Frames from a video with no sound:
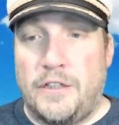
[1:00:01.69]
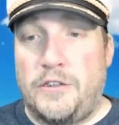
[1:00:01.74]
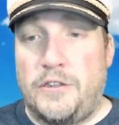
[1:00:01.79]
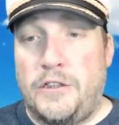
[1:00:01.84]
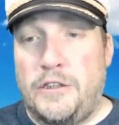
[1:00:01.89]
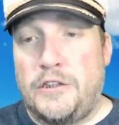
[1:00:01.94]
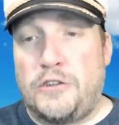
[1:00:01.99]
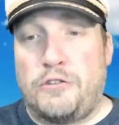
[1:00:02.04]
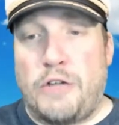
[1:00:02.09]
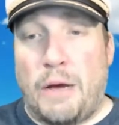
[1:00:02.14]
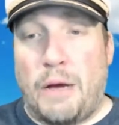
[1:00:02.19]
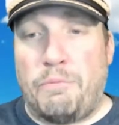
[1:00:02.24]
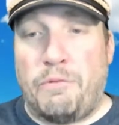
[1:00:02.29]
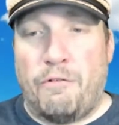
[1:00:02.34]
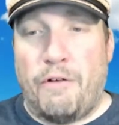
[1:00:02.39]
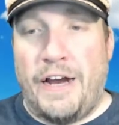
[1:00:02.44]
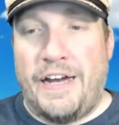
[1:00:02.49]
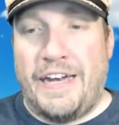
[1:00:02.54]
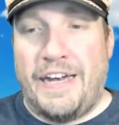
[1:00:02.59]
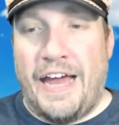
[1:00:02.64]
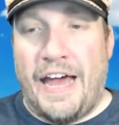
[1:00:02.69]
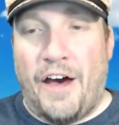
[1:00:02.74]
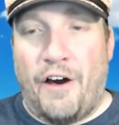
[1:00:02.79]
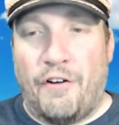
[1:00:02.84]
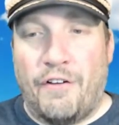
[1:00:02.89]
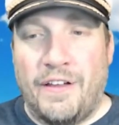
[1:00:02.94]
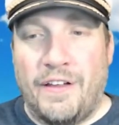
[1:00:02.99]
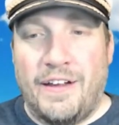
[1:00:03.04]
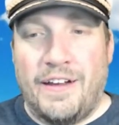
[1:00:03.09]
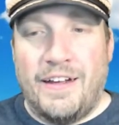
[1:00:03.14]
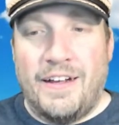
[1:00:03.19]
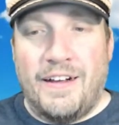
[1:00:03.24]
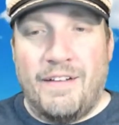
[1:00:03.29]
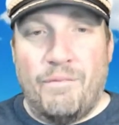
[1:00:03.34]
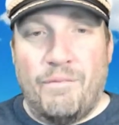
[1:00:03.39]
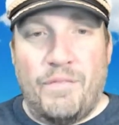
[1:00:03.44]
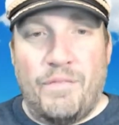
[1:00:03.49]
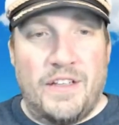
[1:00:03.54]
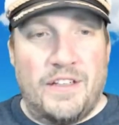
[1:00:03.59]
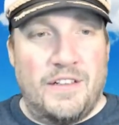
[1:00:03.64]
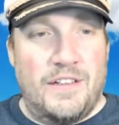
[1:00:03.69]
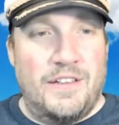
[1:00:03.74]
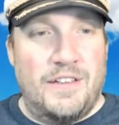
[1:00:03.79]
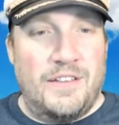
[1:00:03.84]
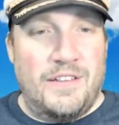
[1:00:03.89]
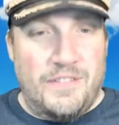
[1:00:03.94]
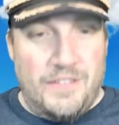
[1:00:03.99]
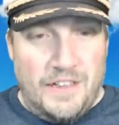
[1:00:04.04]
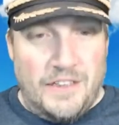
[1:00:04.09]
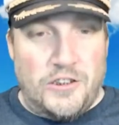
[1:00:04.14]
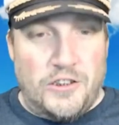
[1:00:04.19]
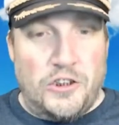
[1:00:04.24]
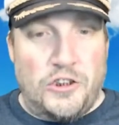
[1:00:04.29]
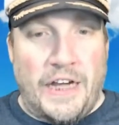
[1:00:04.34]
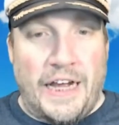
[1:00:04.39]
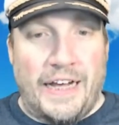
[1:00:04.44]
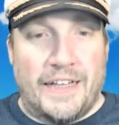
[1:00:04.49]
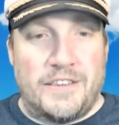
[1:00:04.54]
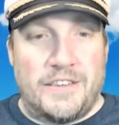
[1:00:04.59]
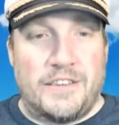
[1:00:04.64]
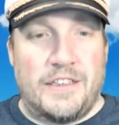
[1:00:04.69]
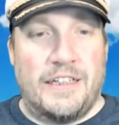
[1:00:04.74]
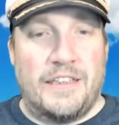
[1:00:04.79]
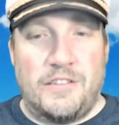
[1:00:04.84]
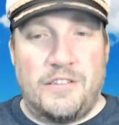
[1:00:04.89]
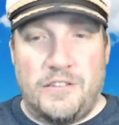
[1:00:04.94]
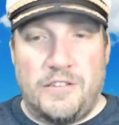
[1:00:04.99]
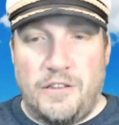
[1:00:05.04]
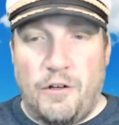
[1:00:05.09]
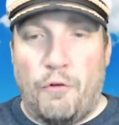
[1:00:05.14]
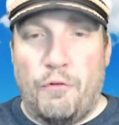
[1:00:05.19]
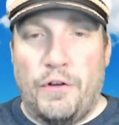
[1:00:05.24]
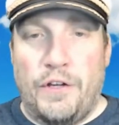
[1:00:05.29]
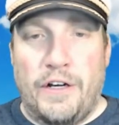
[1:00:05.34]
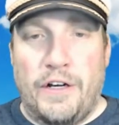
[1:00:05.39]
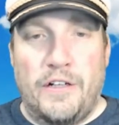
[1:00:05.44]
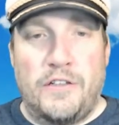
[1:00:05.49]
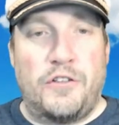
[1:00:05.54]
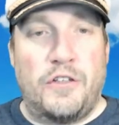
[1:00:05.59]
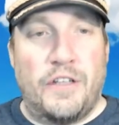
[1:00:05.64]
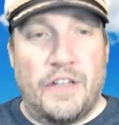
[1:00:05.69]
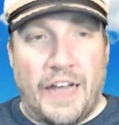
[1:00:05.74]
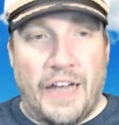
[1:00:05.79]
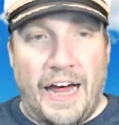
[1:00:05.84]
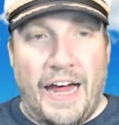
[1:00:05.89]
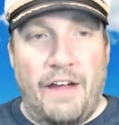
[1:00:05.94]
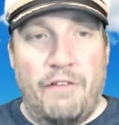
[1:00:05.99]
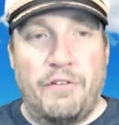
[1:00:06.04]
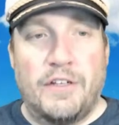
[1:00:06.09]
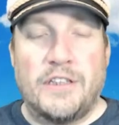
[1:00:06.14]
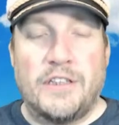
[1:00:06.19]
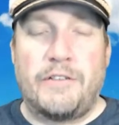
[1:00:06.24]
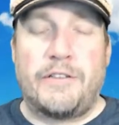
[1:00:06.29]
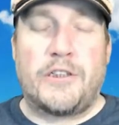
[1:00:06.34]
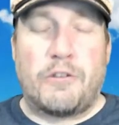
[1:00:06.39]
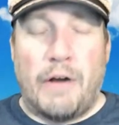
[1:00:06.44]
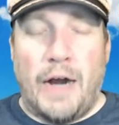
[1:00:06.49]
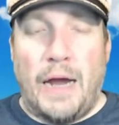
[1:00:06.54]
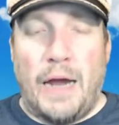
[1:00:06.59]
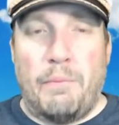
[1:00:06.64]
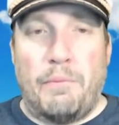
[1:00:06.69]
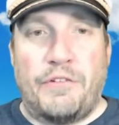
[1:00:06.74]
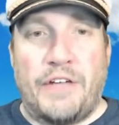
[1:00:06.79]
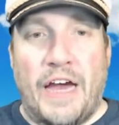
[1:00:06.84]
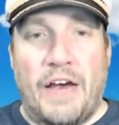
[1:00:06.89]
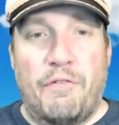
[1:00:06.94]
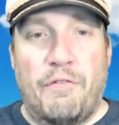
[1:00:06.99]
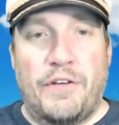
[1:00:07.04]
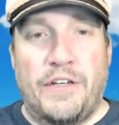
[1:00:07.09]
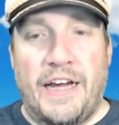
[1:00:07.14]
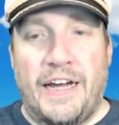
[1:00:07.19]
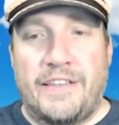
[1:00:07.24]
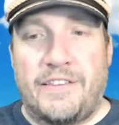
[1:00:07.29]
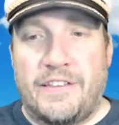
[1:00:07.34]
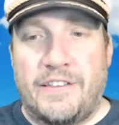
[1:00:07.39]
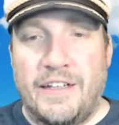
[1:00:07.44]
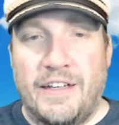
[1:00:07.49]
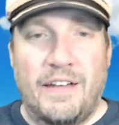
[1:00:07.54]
She just dropped it right now. There's a chance. Get over there to the live. Subscribe if you haven't yet.